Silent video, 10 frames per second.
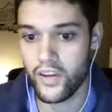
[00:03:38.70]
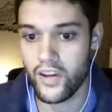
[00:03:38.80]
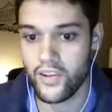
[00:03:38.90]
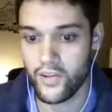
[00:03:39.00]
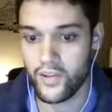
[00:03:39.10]

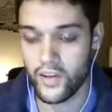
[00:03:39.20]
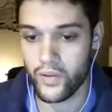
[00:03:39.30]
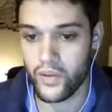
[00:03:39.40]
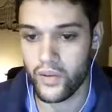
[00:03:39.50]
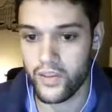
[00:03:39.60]
So what you're
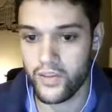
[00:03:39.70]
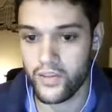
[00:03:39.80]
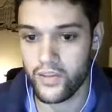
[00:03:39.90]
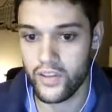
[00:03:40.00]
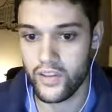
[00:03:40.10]
going to want to
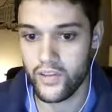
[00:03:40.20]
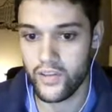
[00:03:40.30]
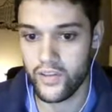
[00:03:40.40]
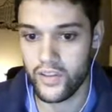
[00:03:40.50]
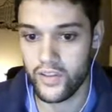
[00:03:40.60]
do
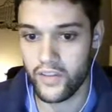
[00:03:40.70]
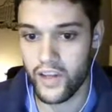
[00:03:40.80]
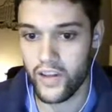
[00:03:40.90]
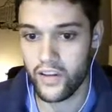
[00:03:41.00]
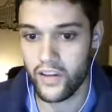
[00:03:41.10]
is run the
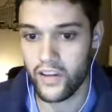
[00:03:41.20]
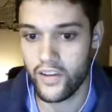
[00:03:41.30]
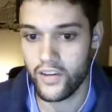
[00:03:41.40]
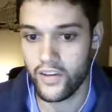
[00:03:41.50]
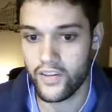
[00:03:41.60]
flag
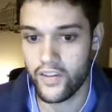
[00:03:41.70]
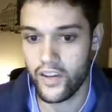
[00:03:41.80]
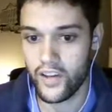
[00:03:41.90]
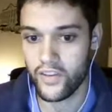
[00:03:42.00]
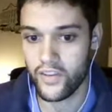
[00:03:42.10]

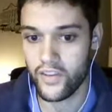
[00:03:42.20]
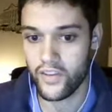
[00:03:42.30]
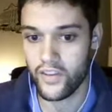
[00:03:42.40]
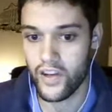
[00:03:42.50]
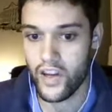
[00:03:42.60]
straight
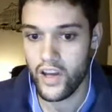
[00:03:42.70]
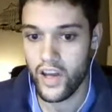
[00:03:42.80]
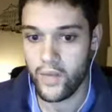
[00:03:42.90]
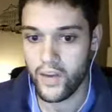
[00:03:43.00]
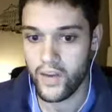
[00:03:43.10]
through
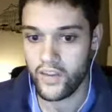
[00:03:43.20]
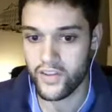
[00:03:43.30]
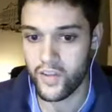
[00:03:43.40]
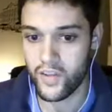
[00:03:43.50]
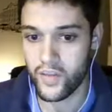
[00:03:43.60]
and make this
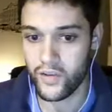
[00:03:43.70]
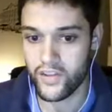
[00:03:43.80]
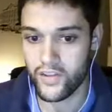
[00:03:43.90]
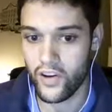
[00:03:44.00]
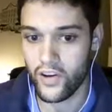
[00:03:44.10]
jump here, which
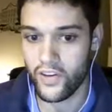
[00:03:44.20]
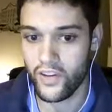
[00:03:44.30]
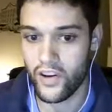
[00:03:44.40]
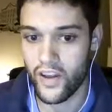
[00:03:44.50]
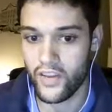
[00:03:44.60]
is hard,
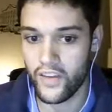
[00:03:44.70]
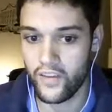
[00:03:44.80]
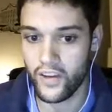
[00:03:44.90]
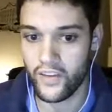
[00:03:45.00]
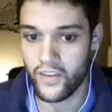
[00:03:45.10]
and then
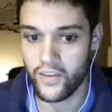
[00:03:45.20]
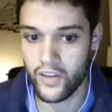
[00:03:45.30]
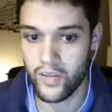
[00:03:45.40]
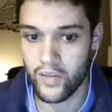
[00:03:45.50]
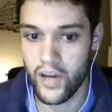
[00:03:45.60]
run it through
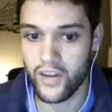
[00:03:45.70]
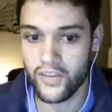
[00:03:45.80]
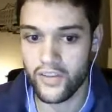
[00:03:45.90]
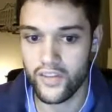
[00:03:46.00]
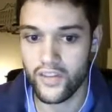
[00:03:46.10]
green
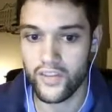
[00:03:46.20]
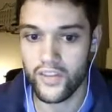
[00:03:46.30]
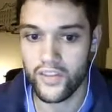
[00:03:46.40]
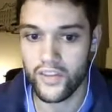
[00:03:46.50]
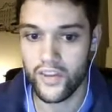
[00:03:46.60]
box
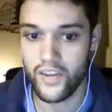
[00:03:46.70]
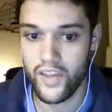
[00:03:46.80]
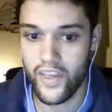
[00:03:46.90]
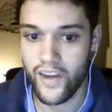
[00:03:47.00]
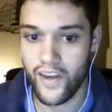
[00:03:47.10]

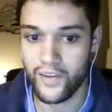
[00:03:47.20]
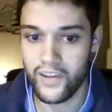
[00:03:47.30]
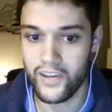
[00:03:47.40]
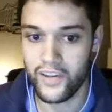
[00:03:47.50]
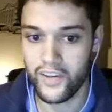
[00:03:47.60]
that way.